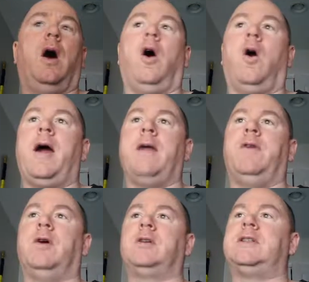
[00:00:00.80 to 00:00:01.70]
right,
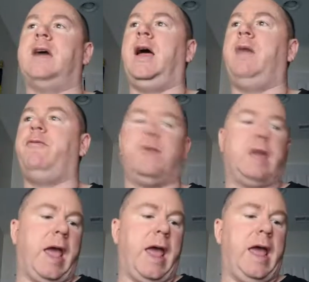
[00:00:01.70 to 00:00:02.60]
folks, time for the
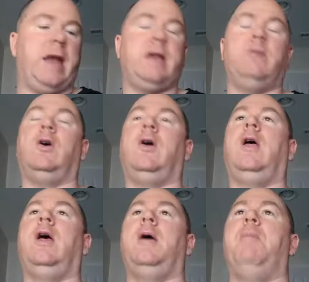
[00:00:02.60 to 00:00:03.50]
annual
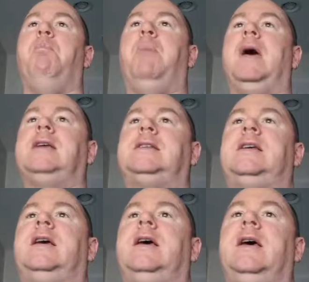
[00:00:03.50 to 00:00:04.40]
best
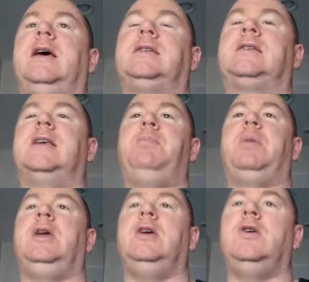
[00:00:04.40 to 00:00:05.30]

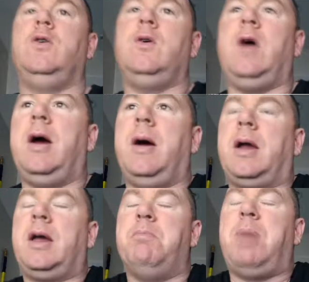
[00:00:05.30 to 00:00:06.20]
CPU
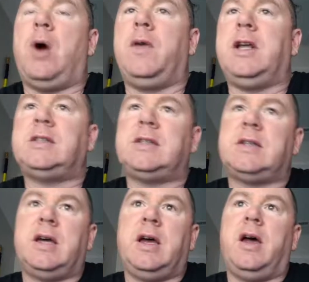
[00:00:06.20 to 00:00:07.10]
components
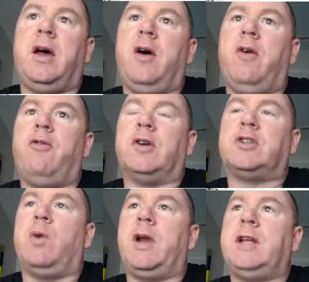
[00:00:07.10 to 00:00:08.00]
for
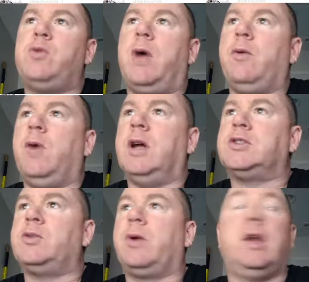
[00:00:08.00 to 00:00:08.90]
2021. So
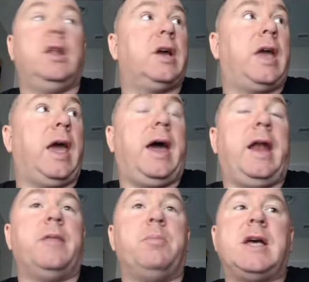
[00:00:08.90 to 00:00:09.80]
we're going to look at
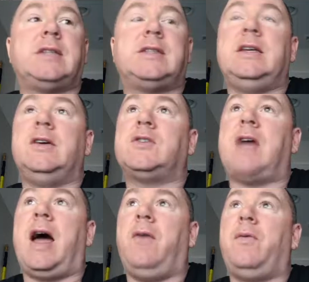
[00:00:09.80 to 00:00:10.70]
the best deals
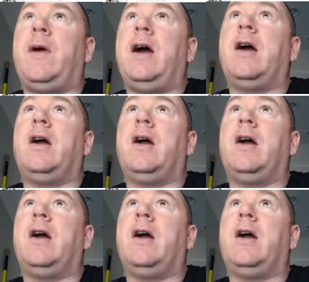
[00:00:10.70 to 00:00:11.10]
out there,